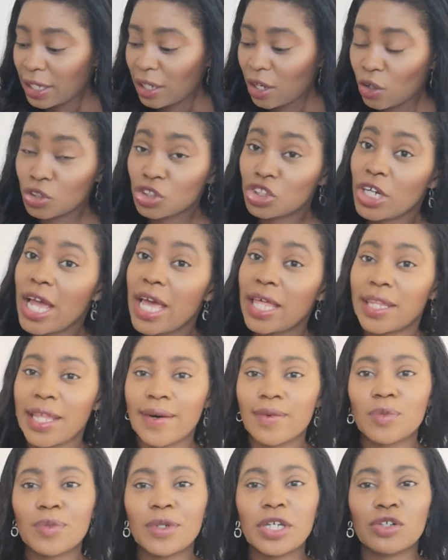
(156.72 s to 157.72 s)
a long chain. That
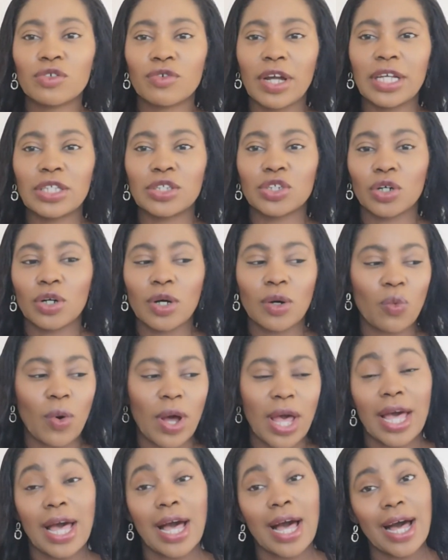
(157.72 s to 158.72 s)
would be great to
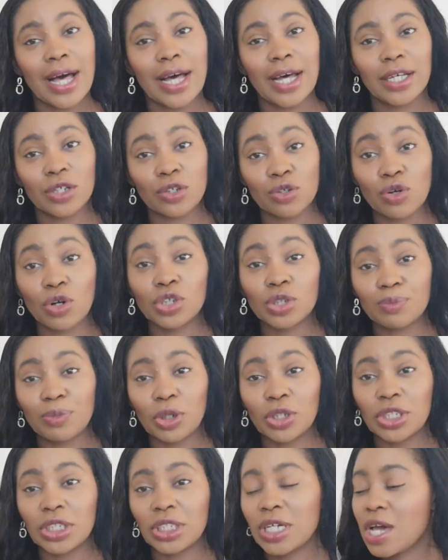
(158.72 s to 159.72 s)
wear
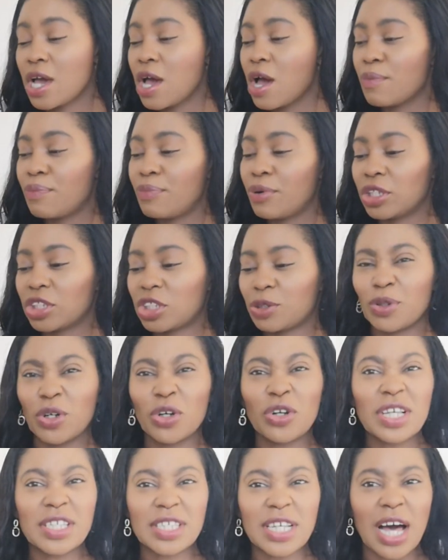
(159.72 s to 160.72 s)
crossbody, but to be
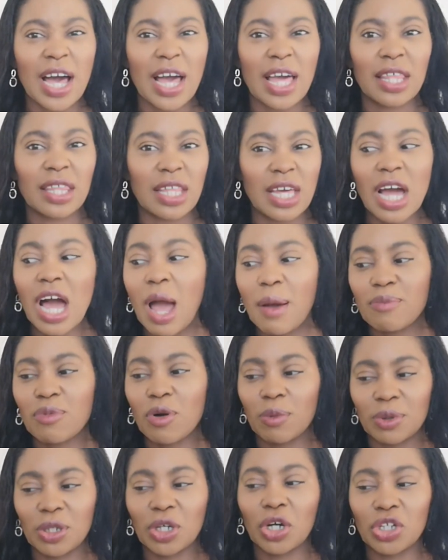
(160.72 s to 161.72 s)
honest, I think I'm
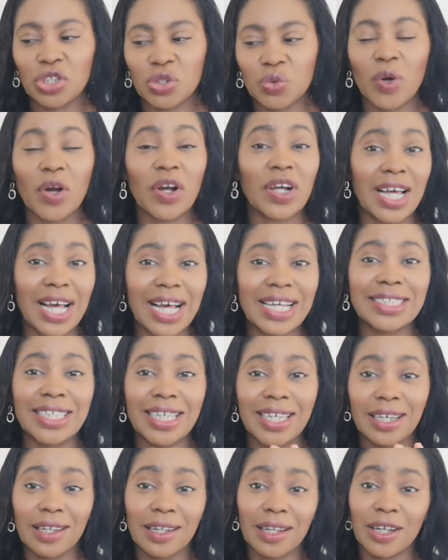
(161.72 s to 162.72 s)
probably going to wear it as
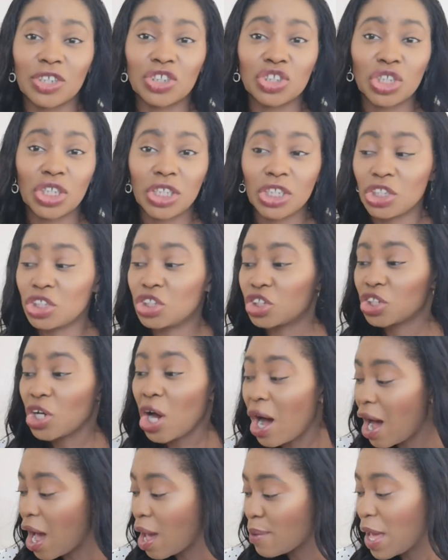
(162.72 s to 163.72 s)
a clutch each
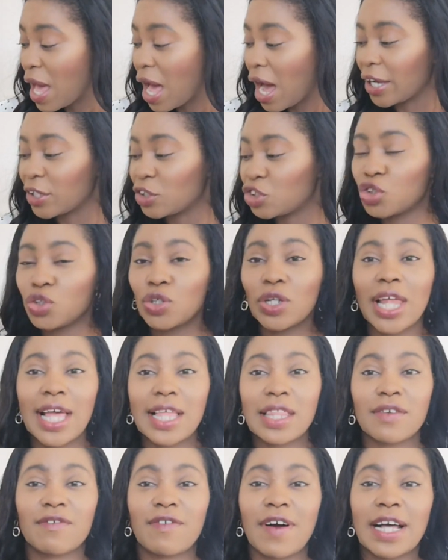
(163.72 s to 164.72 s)
time. I do
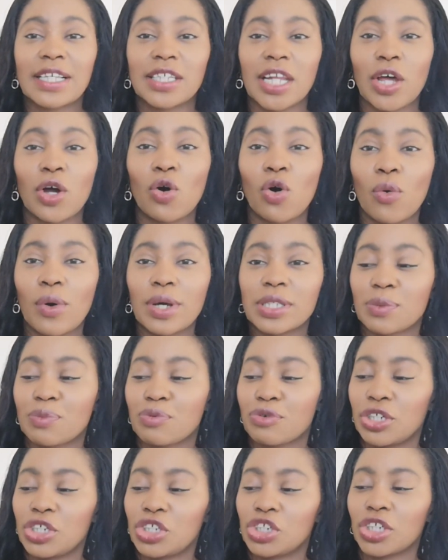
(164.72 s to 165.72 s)
like the fact, and I always
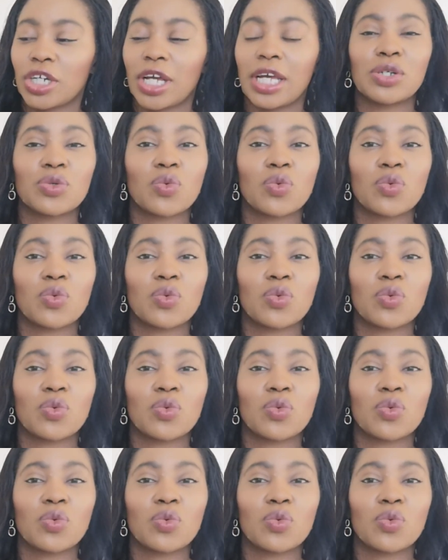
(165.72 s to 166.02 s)
appreciate